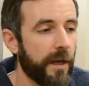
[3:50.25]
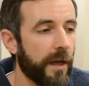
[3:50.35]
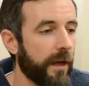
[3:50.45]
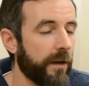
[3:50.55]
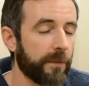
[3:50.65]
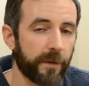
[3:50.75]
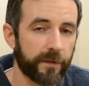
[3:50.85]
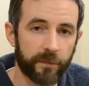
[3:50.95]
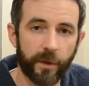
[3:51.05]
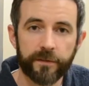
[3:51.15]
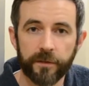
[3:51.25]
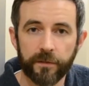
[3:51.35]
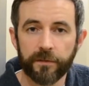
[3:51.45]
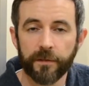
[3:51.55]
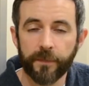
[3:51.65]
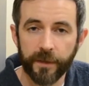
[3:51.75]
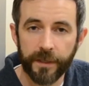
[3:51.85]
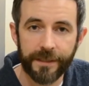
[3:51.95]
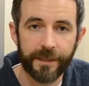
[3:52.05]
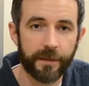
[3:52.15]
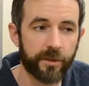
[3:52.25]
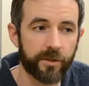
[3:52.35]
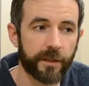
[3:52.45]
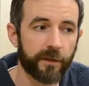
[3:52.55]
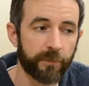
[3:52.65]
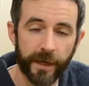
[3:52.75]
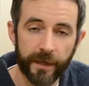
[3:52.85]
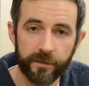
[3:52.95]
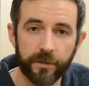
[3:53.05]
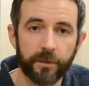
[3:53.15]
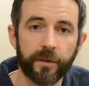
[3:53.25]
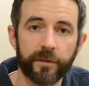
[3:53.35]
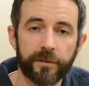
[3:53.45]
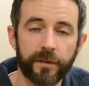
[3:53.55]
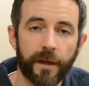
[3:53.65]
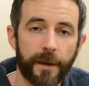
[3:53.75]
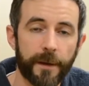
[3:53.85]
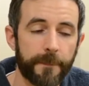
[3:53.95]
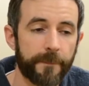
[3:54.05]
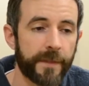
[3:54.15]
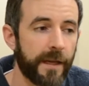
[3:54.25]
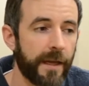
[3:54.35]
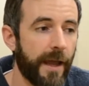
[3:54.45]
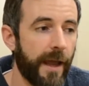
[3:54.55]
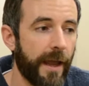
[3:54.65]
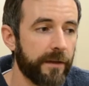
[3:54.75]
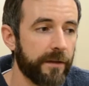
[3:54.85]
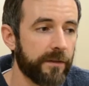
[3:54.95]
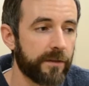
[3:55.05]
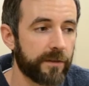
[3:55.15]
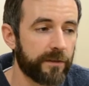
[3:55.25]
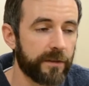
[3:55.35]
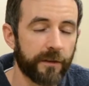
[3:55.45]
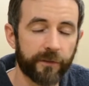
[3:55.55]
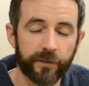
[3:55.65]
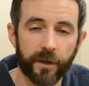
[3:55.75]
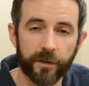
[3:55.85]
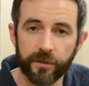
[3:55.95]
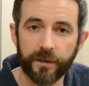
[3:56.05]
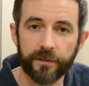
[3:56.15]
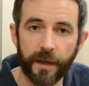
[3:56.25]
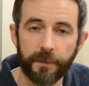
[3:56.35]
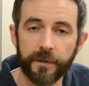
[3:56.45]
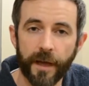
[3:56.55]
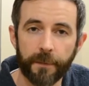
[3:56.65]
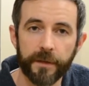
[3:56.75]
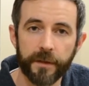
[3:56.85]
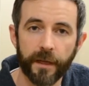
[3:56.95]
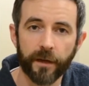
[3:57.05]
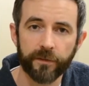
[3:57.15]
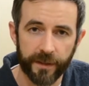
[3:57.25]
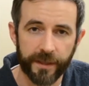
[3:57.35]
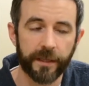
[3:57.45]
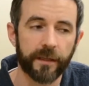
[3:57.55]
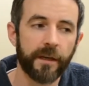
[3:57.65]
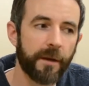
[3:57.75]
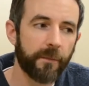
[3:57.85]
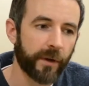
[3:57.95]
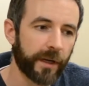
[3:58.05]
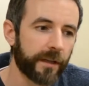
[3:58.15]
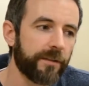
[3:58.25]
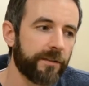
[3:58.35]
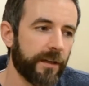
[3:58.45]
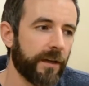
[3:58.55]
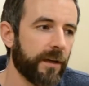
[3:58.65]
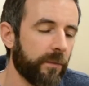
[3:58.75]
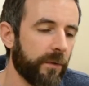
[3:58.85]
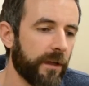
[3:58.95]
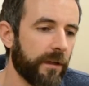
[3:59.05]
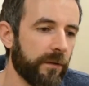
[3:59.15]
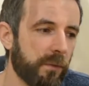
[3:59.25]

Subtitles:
Another person wants to do some 3D imaging of brain tumors, and just the infrastructure has not been there. So I think bringing this here will